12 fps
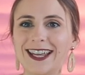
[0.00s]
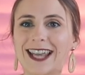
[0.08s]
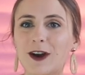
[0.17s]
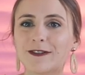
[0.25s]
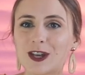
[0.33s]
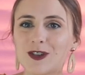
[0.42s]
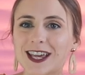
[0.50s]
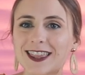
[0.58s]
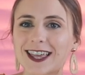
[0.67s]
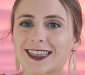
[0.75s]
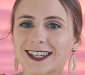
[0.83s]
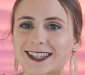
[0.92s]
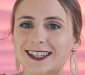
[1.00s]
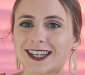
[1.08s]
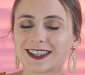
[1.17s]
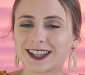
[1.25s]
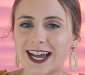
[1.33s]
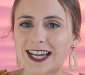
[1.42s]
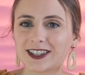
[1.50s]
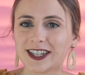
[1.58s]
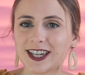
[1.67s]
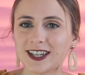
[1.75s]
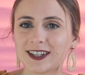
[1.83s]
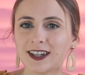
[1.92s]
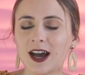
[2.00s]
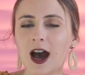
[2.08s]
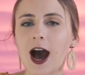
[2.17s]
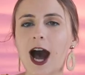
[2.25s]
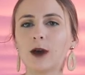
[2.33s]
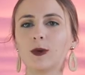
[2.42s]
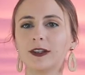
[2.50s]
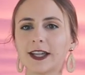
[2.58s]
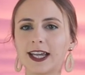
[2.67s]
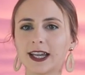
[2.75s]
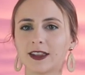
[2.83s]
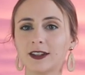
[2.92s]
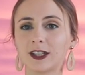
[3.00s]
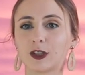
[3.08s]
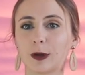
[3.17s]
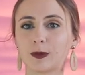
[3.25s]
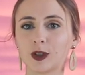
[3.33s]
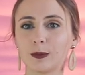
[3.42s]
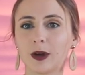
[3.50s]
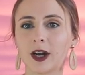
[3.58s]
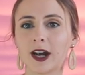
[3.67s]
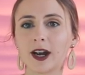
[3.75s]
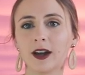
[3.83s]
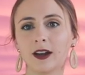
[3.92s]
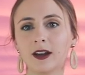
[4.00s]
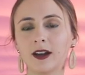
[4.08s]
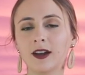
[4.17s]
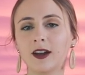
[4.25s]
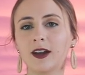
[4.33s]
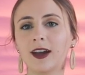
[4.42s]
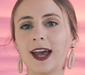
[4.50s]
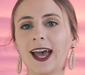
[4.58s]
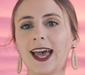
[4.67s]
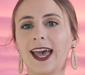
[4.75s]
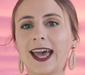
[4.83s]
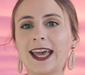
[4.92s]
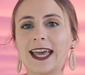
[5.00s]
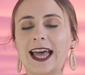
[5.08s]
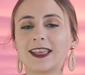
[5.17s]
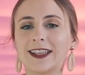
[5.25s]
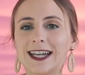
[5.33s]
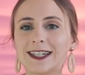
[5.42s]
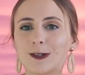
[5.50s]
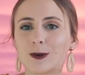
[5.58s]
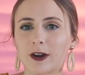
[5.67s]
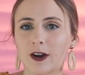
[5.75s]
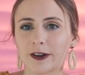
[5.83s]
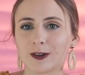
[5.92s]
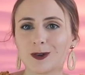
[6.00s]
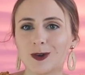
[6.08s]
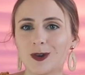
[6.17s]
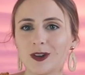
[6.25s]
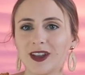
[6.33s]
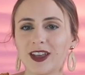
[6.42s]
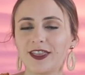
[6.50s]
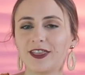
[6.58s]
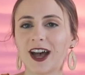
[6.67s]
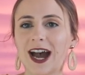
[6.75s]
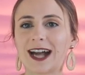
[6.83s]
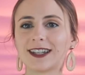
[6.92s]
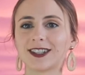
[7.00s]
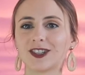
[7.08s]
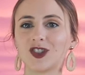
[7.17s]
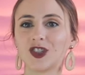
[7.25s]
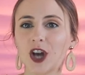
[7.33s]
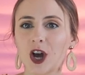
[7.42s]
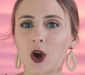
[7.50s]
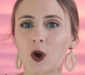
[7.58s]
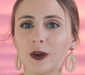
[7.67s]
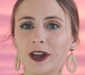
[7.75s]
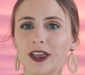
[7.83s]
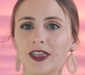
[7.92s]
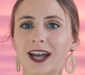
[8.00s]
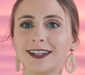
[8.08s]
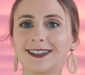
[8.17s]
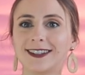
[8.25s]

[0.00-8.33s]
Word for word: Now, if you think that this is unlikely, I will link in the description bar a link to an article that showed that